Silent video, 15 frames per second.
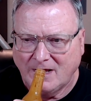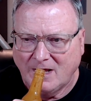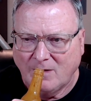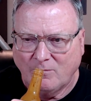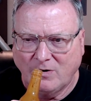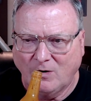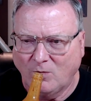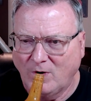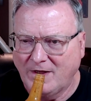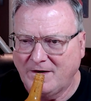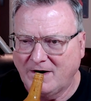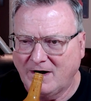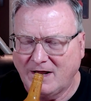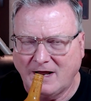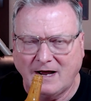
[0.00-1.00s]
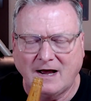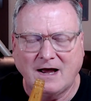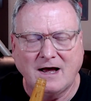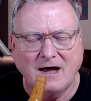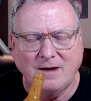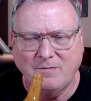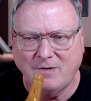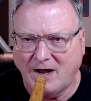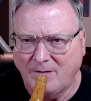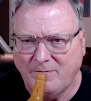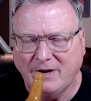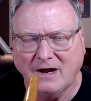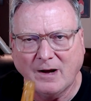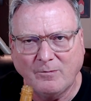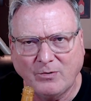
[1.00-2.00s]
But whether I
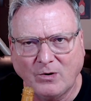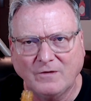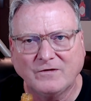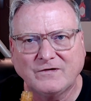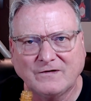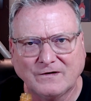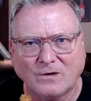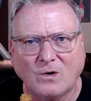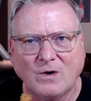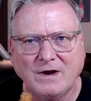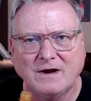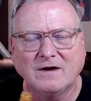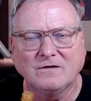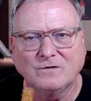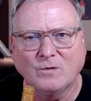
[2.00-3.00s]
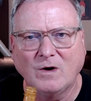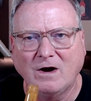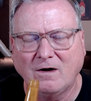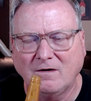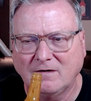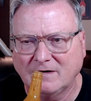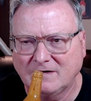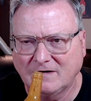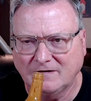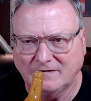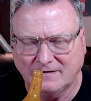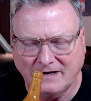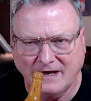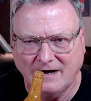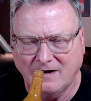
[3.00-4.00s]
pick up on soy as well,
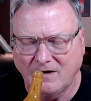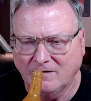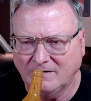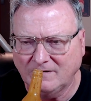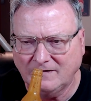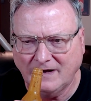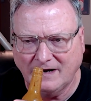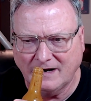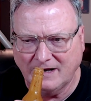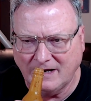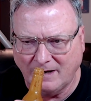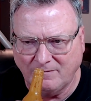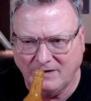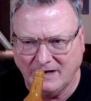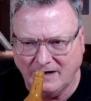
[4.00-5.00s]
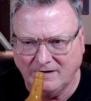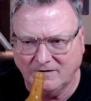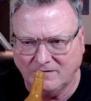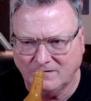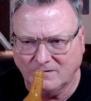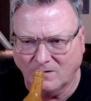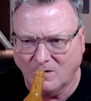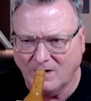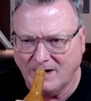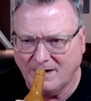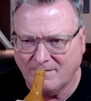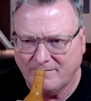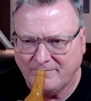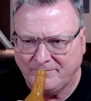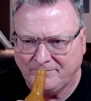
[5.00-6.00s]
just kind of notice that. I'm getting the
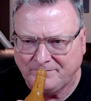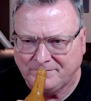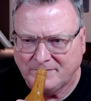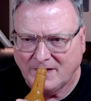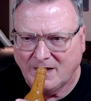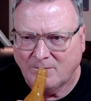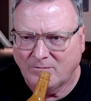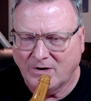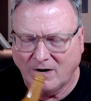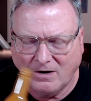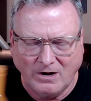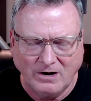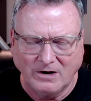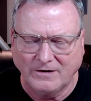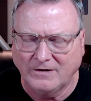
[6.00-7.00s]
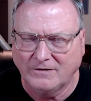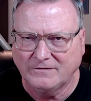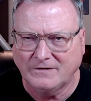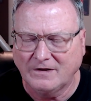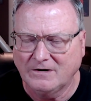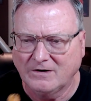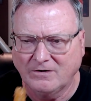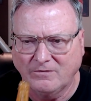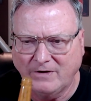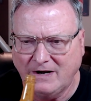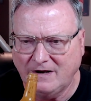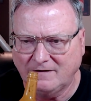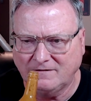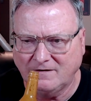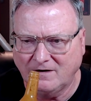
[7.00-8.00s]
soy. But all of those other
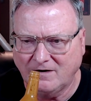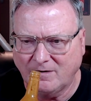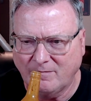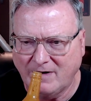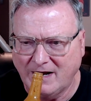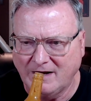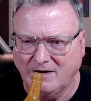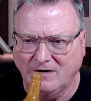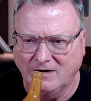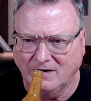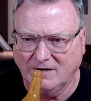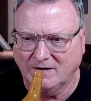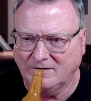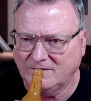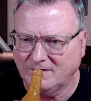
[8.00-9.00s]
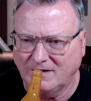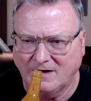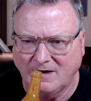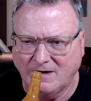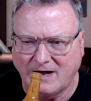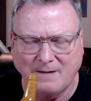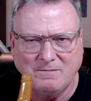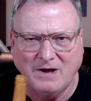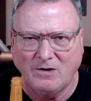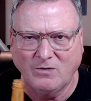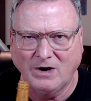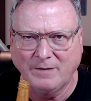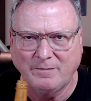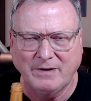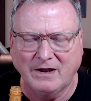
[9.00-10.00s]
ingredients in here, my goodness. I'm not
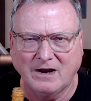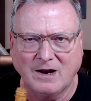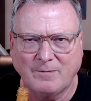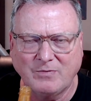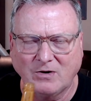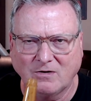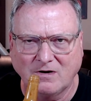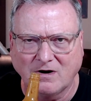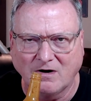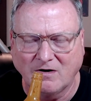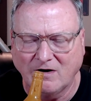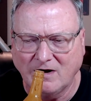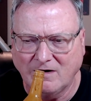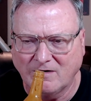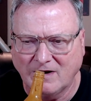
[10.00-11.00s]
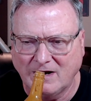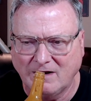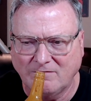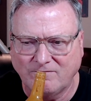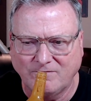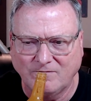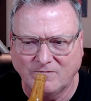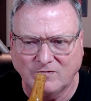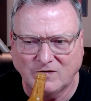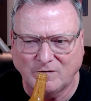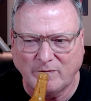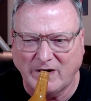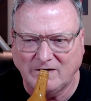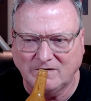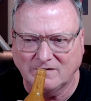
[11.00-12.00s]
really picking up on curry or any
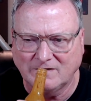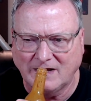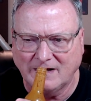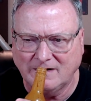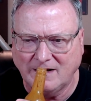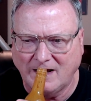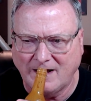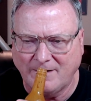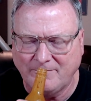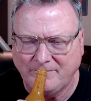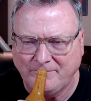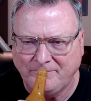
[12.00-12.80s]
spices like that.